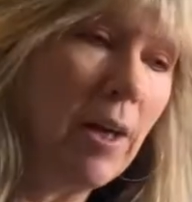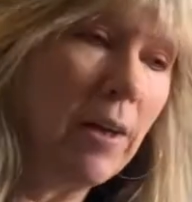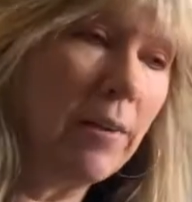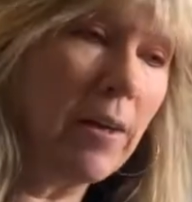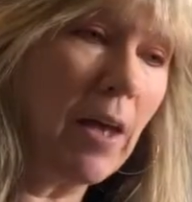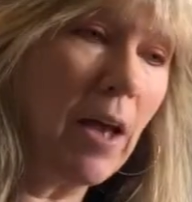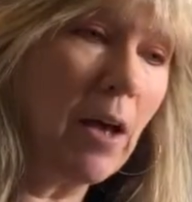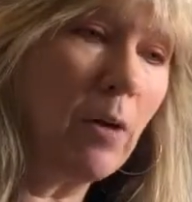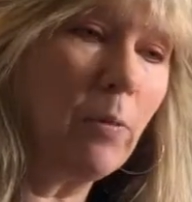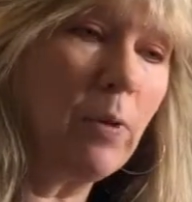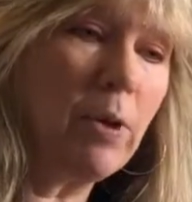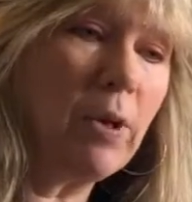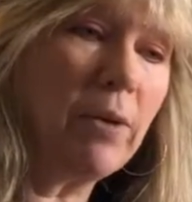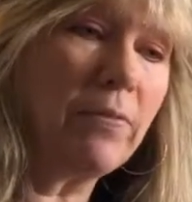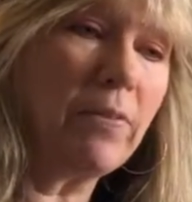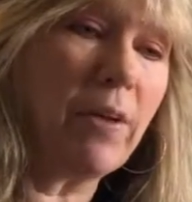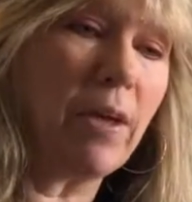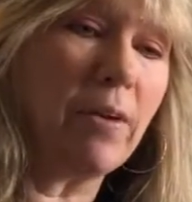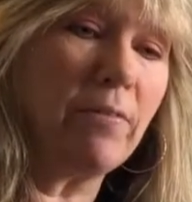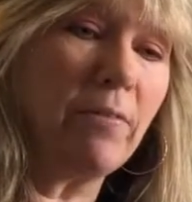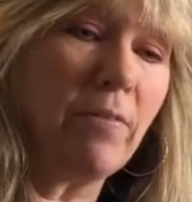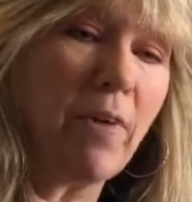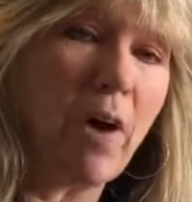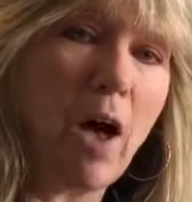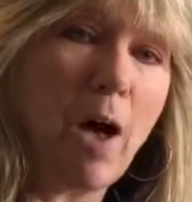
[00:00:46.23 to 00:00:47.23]
That way, if
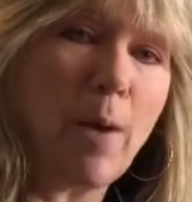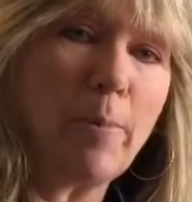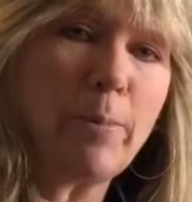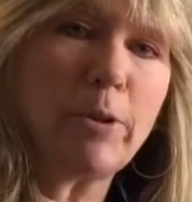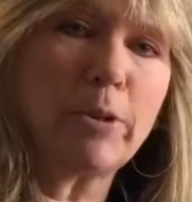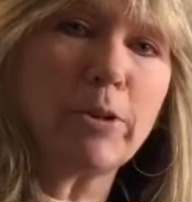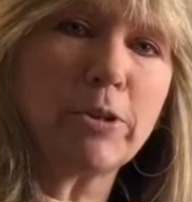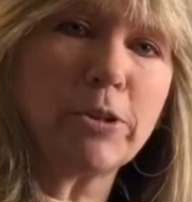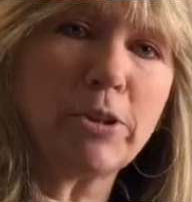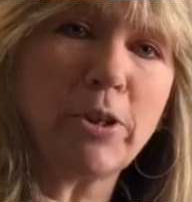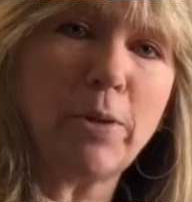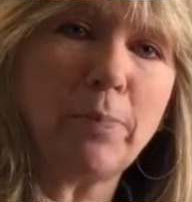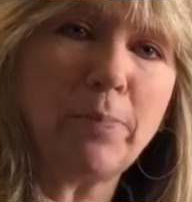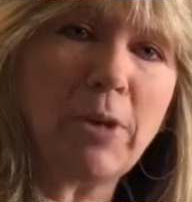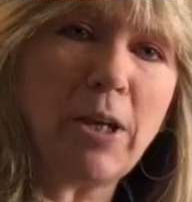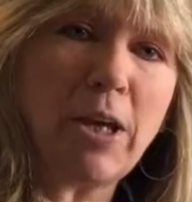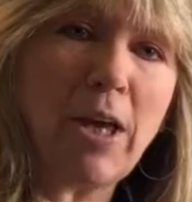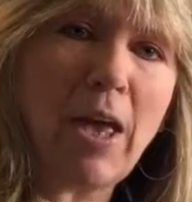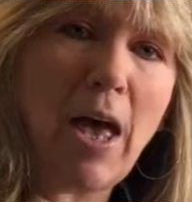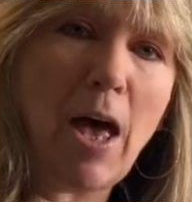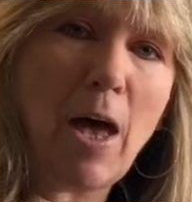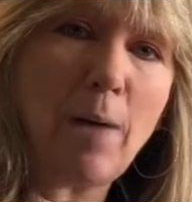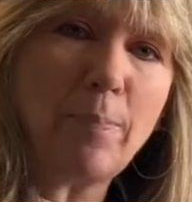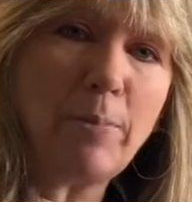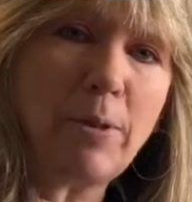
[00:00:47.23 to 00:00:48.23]
they vomit or something
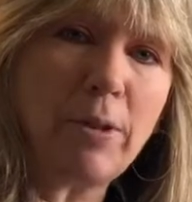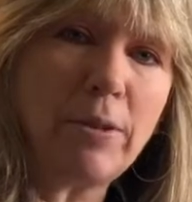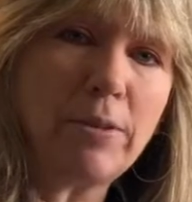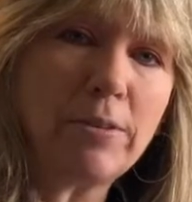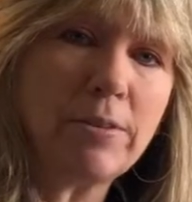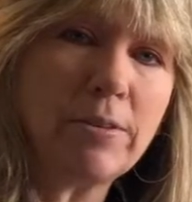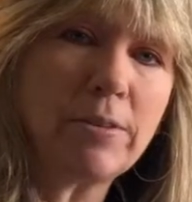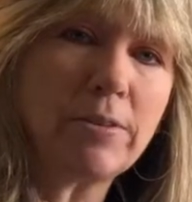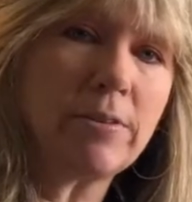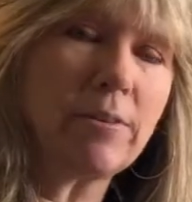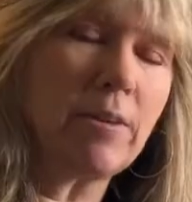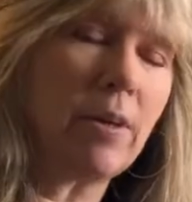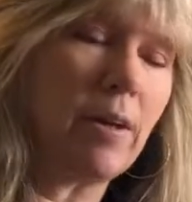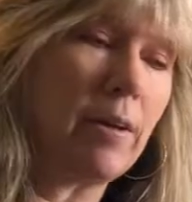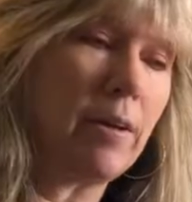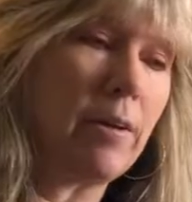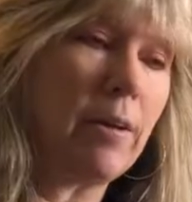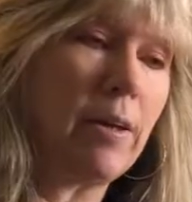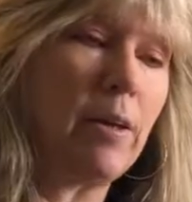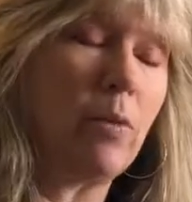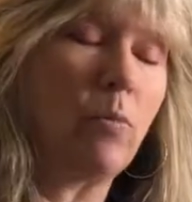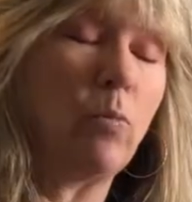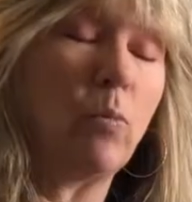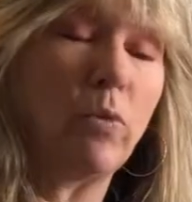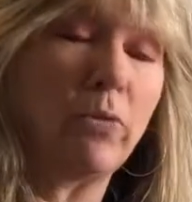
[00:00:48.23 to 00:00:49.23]
happens,
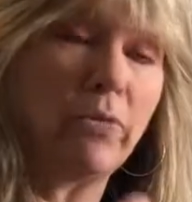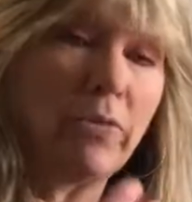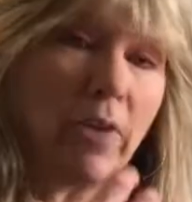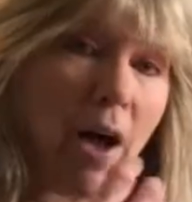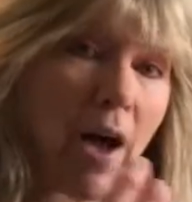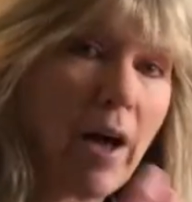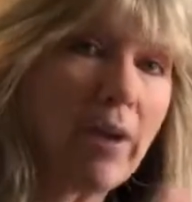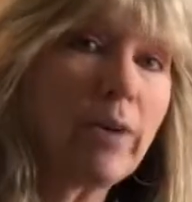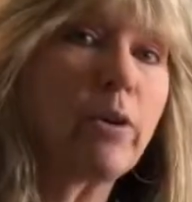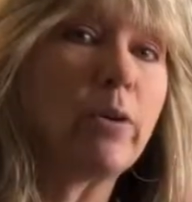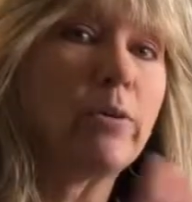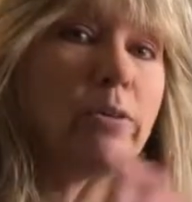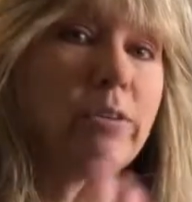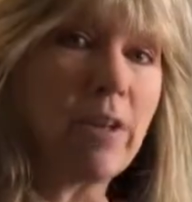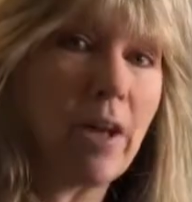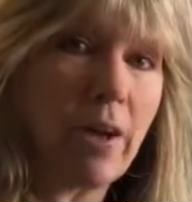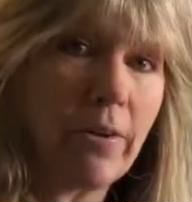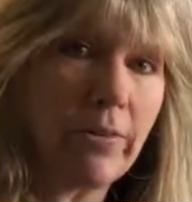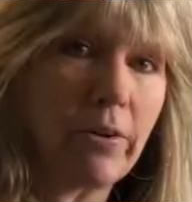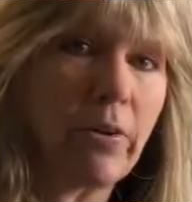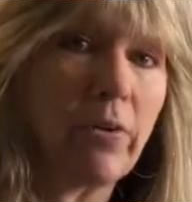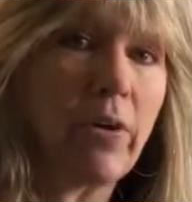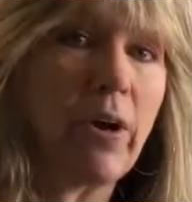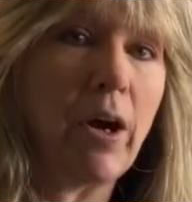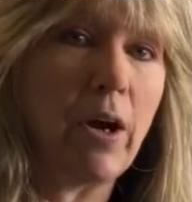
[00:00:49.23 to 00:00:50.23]
it will not go
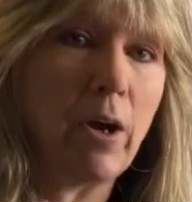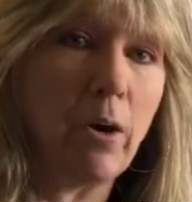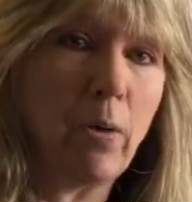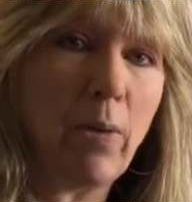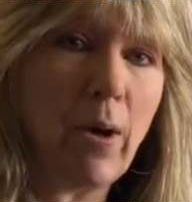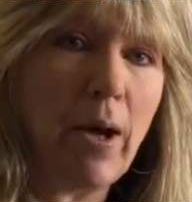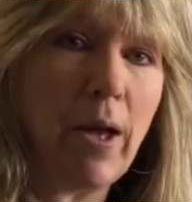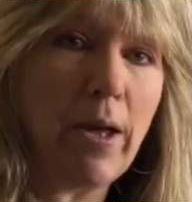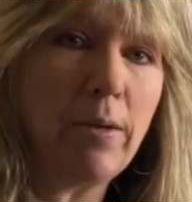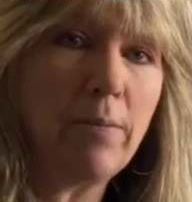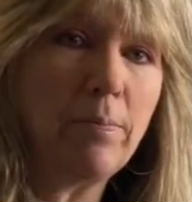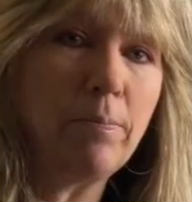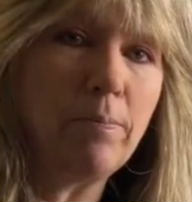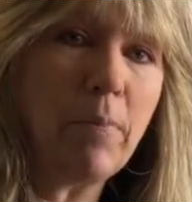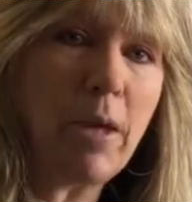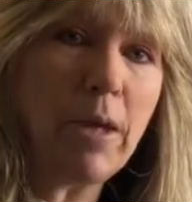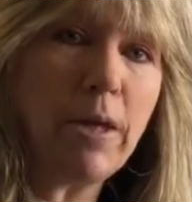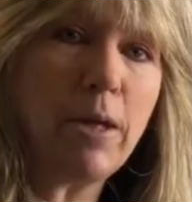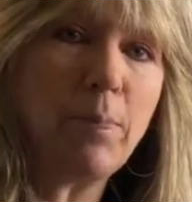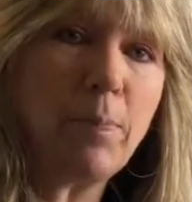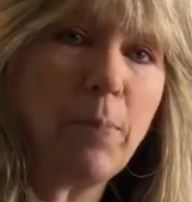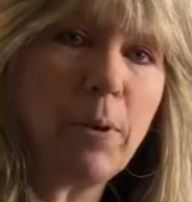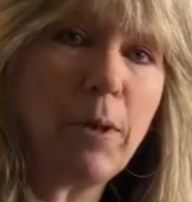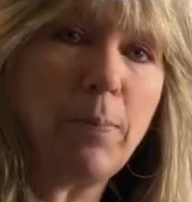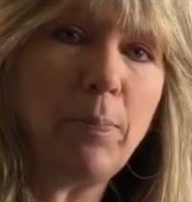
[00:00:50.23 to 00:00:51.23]
down their airway.
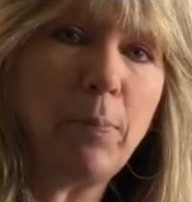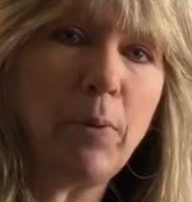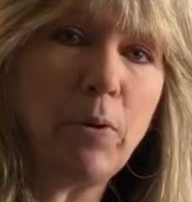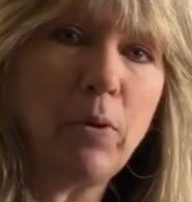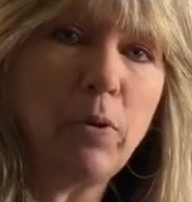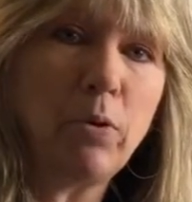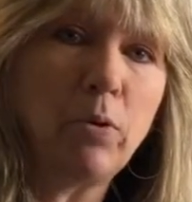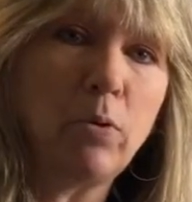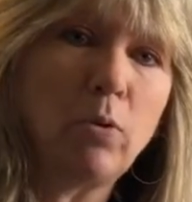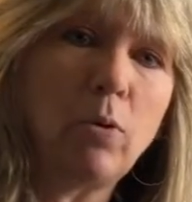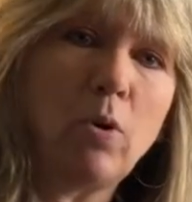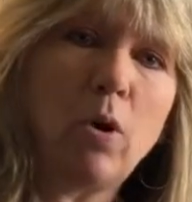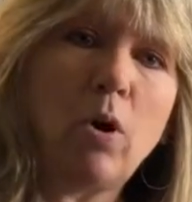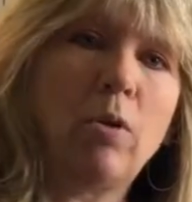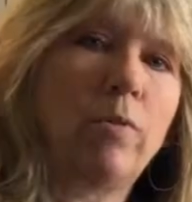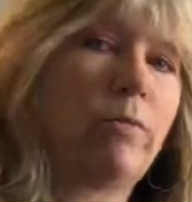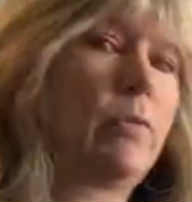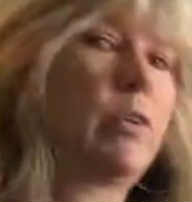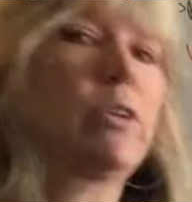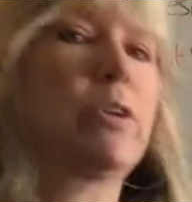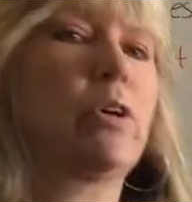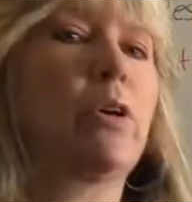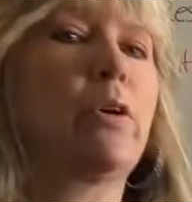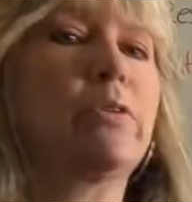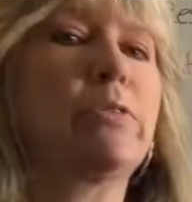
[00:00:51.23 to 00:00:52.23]
Many people who
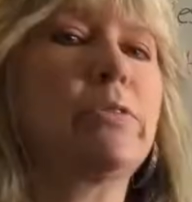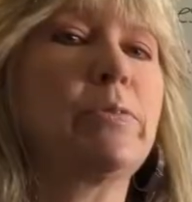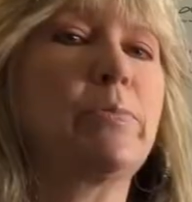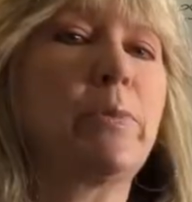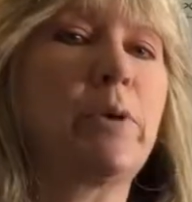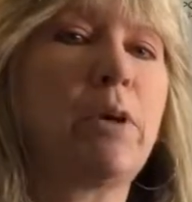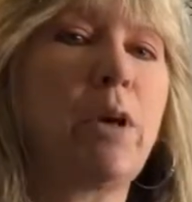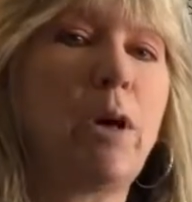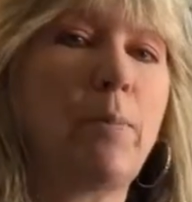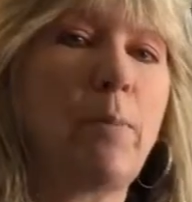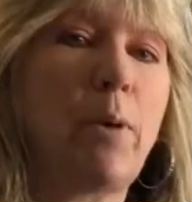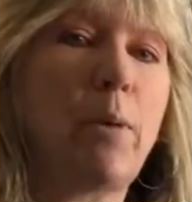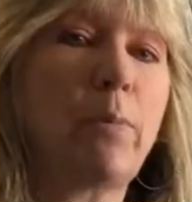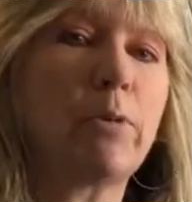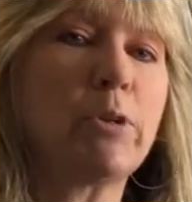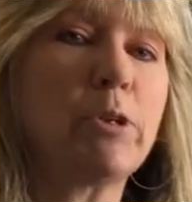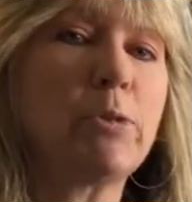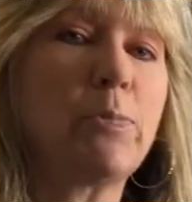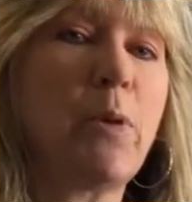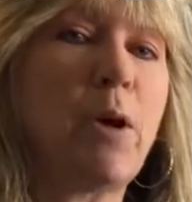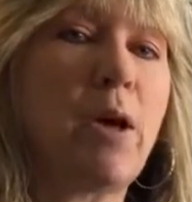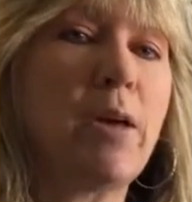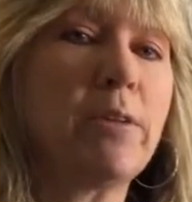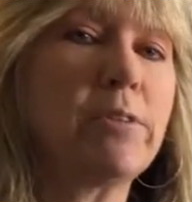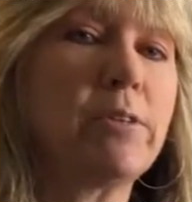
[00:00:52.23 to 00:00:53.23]
overdose and become
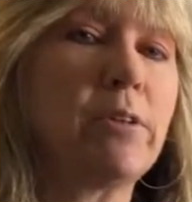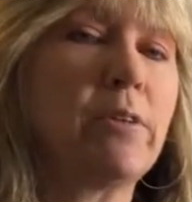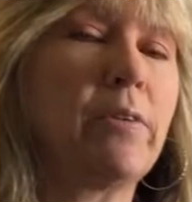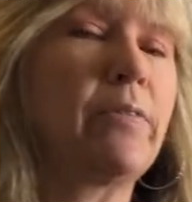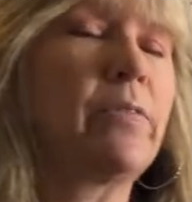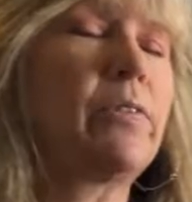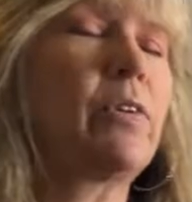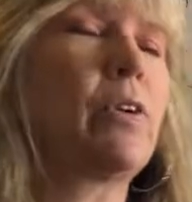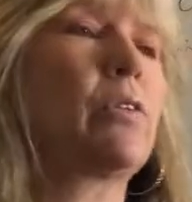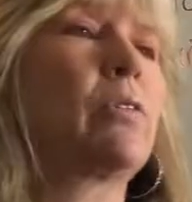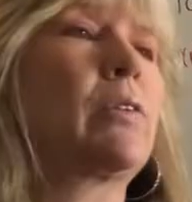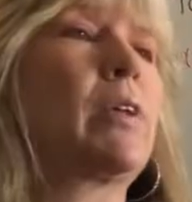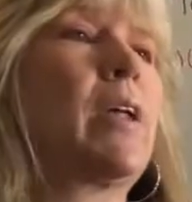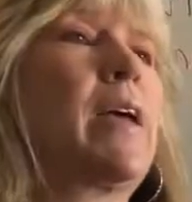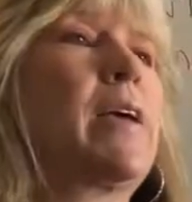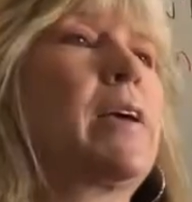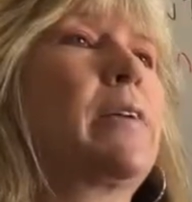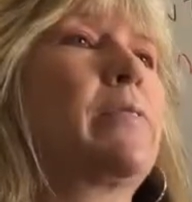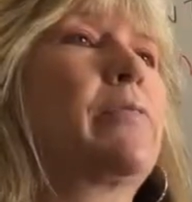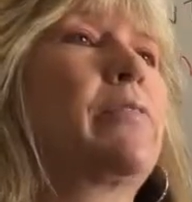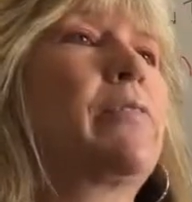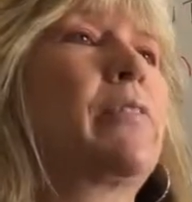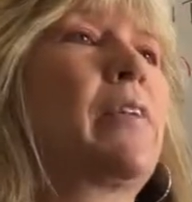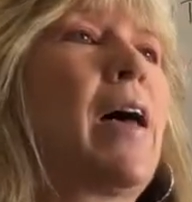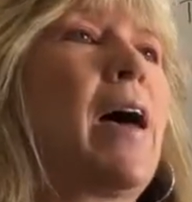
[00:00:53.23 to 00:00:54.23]
unresponsive, they're laying
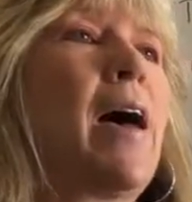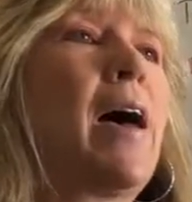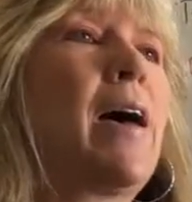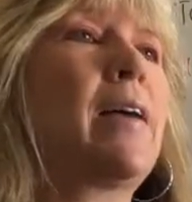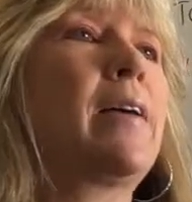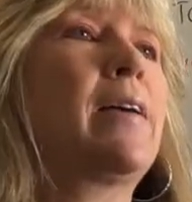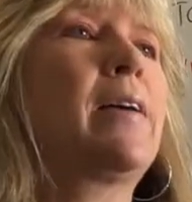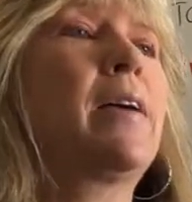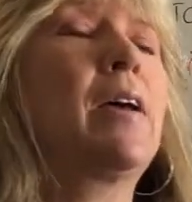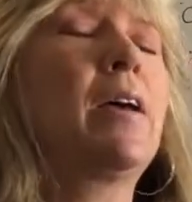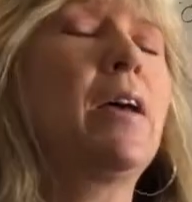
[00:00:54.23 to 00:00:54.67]
flat.